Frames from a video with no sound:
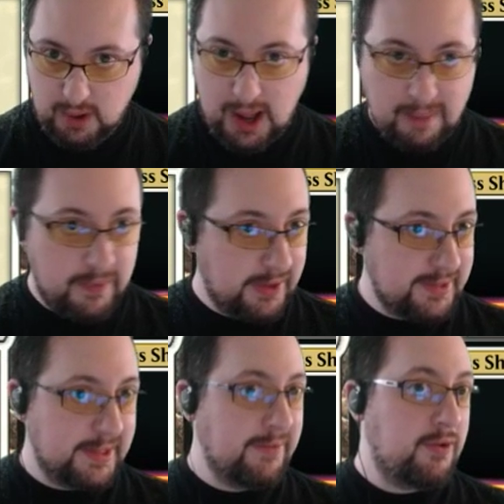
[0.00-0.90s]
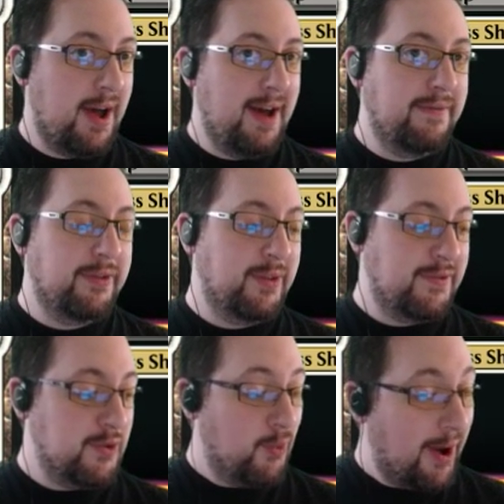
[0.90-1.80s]
Obviously,
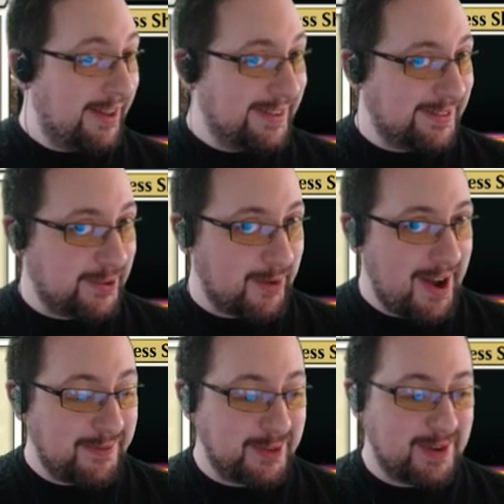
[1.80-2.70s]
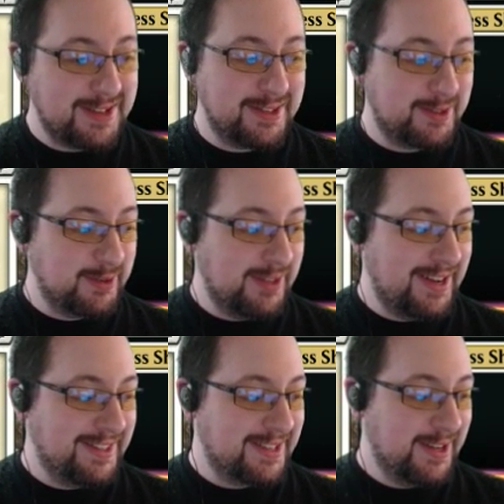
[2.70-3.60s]
if you want to craft the rest of the dual
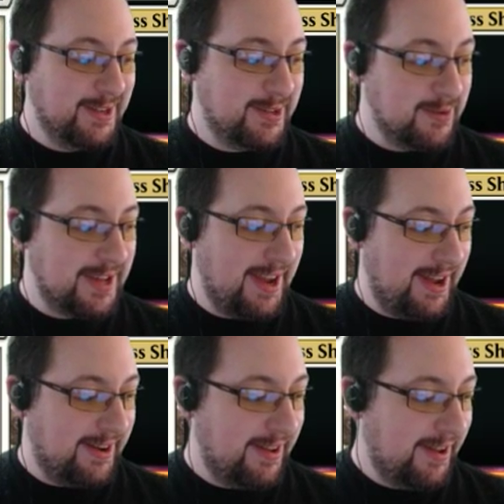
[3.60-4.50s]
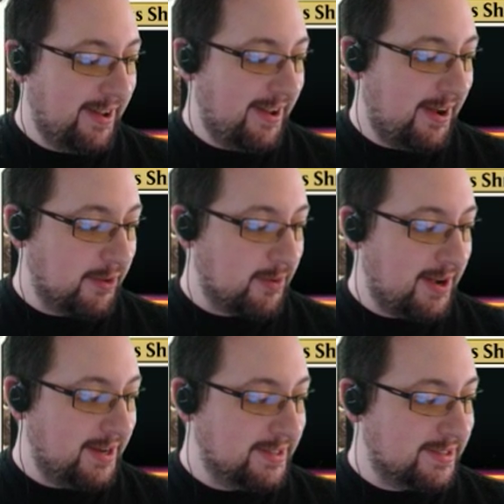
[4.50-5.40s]
lands, you can.
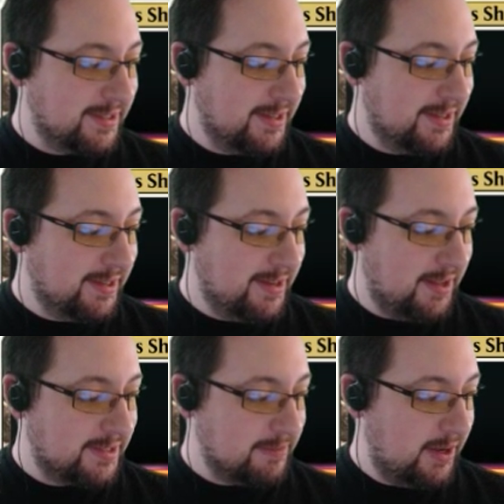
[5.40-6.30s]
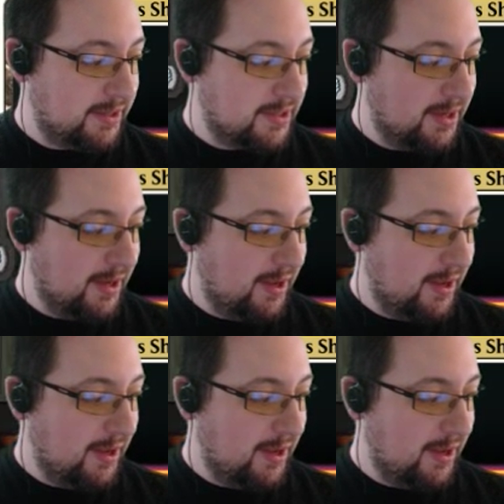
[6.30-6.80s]
Otherwise, not so much.